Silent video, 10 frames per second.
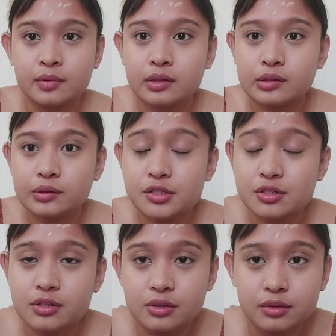So I
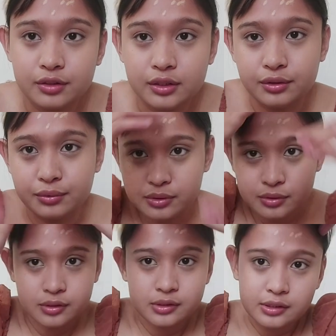just really use
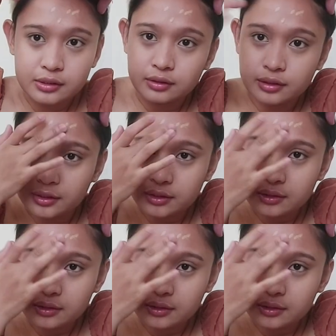concealer.